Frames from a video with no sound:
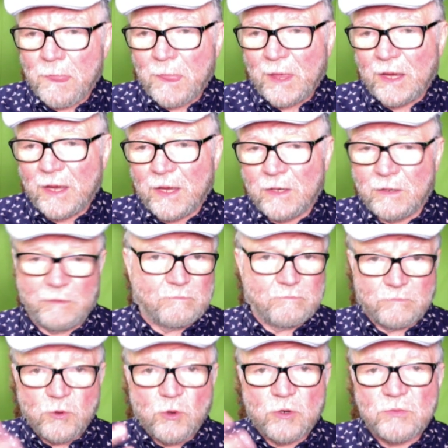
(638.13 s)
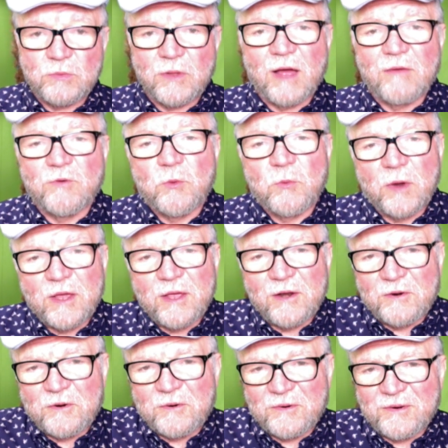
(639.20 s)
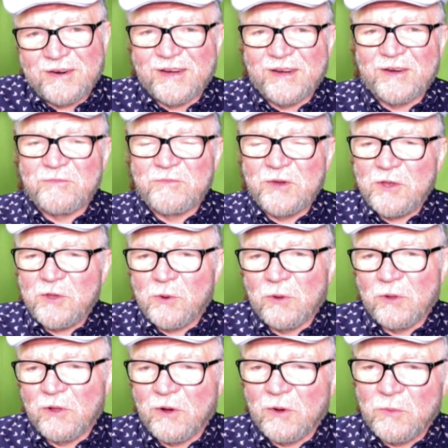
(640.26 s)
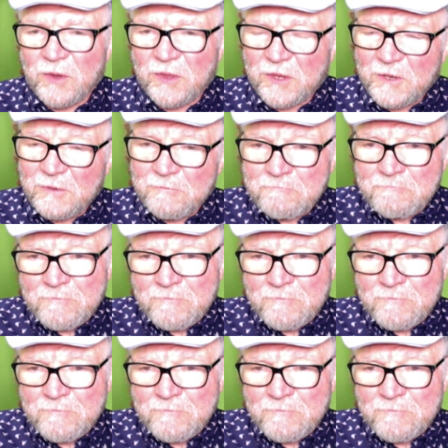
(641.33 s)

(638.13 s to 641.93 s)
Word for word: And, of course, we'll have a regular video along with it.